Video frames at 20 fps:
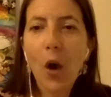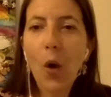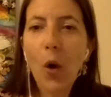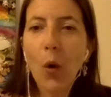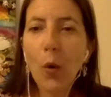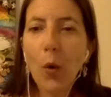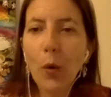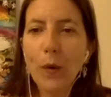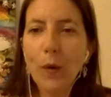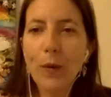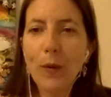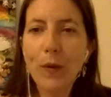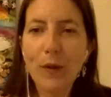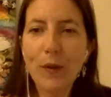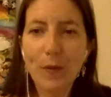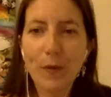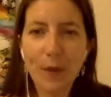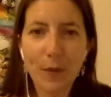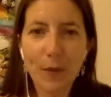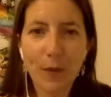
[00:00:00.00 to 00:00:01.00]
all sorts
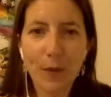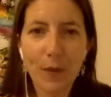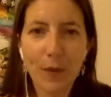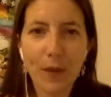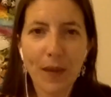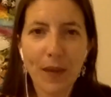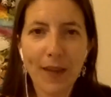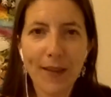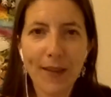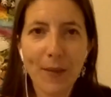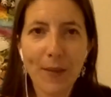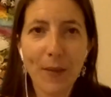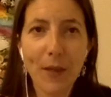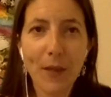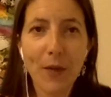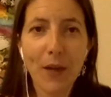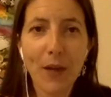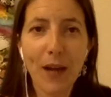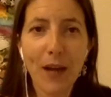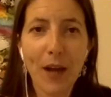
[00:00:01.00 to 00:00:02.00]
of different things that we
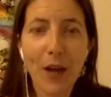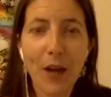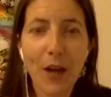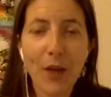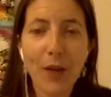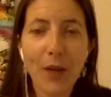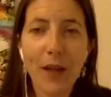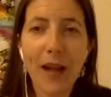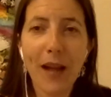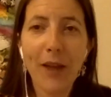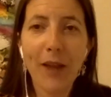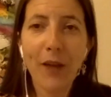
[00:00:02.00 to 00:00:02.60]
look at over the